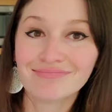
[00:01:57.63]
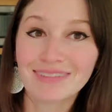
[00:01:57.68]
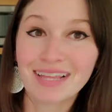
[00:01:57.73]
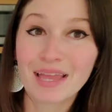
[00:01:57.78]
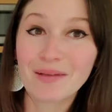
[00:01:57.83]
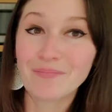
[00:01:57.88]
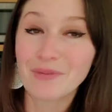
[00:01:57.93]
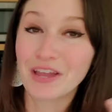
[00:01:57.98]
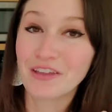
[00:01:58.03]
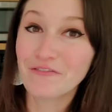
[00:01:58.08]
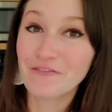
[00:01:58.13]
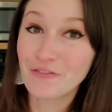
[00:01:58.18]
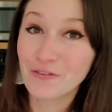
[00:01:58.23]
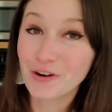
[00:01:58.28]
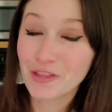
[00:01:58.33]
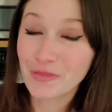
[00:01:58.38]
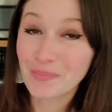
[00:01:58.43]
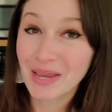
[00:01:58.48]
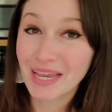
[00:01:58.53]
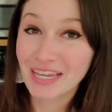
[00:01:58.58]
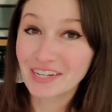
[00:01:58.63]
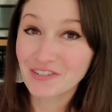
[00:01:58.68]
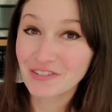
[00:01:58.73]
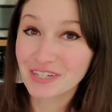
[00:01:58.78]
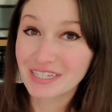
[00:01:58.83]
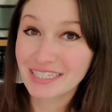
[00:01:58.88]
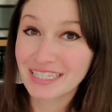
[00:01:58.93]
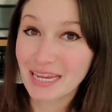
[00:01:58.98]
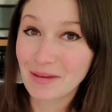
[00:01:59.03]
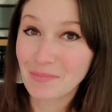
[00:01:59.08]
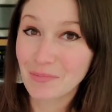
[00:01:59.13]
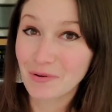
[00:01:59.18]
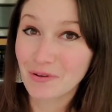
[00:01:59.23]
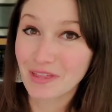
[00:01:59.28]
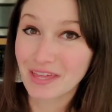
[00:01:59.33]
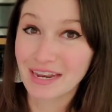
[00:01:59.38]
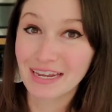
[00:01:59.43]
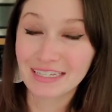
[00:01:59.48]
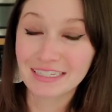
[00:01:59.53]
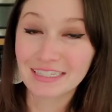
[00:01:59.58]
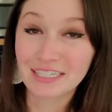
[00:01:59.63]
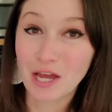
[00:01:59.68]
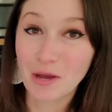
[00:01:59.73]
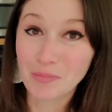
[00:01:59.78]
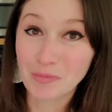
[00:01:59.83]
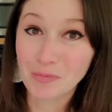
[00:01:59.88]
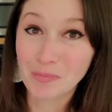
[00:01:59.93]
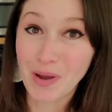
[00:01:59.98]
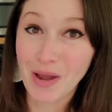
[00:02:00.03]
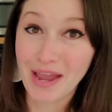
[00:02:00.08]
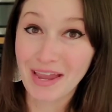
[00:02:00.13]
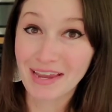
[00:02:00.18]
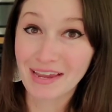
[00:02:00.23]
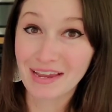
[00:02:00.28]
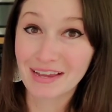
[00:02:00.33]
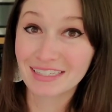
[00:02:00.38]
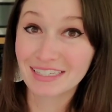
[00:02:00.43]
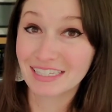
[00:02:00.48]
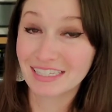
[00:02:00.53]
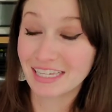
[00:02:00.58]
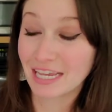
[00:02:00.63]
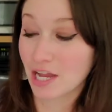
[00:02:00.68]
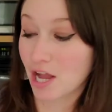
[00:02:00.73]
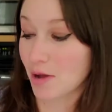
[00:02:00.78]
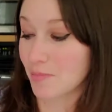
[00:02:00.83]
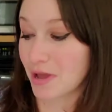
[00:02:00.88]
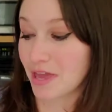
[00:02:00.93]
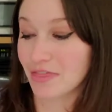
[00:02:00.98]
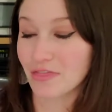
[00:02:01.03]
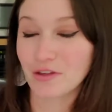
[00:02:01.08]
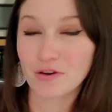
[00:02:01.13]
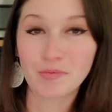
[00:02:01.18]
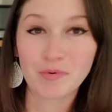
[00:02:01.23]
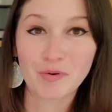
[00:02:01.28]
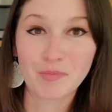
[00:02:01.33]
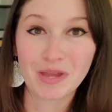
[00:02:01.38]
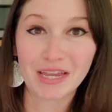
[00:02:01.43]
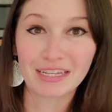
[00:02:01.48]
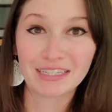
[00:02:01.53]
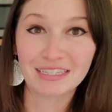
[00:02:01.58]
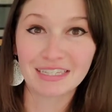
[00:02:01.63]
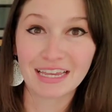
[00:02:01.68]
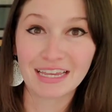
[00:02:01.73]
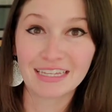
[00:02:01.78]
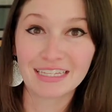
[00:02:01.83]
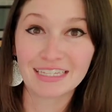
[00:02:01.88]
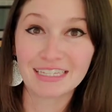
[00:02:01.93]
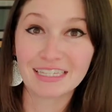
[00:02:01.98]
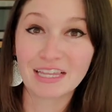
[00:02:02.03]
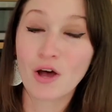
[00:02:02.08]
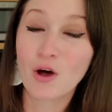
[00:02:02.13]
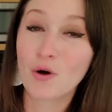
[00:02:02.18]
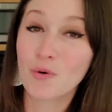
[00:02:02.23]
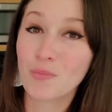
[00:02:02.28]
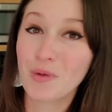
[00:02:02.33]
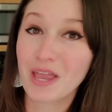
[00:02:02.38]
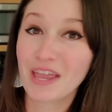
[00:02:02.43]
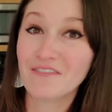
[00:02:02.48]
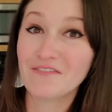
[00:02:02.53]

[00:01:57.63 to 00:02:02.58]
My 4th pantry staple that I stopped buying since I got my Thermomix is homemade